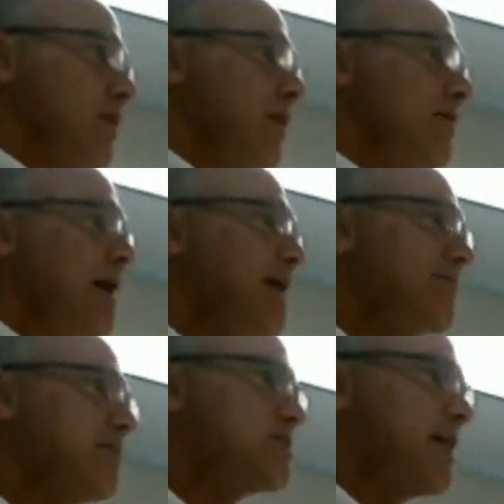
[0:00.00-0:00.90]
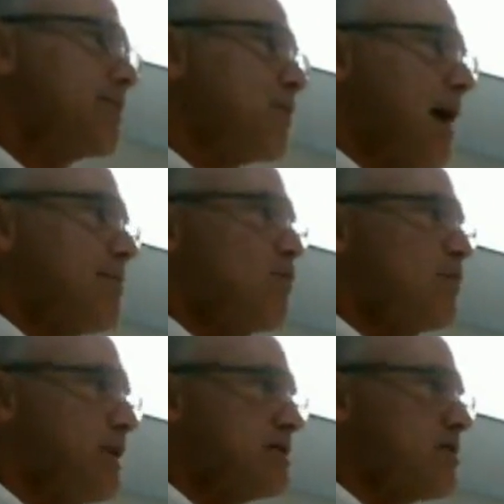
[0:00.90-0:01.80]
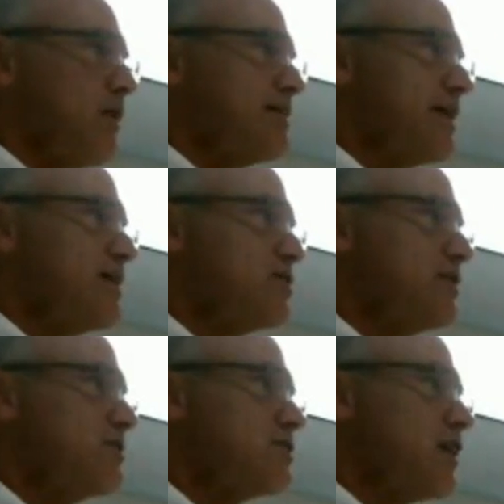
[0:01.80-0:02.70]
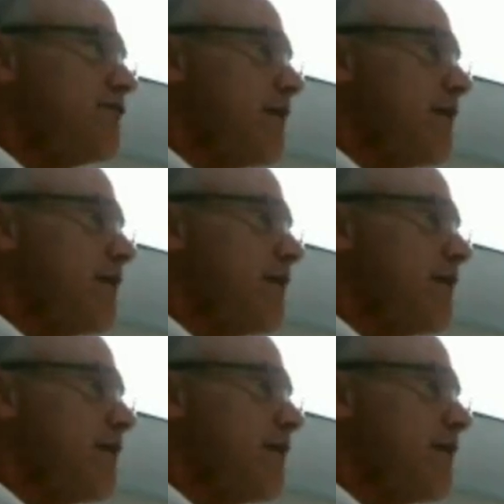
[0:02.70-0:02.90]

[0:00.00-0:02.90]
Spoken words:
I'm having the same problem with pixelization stuff.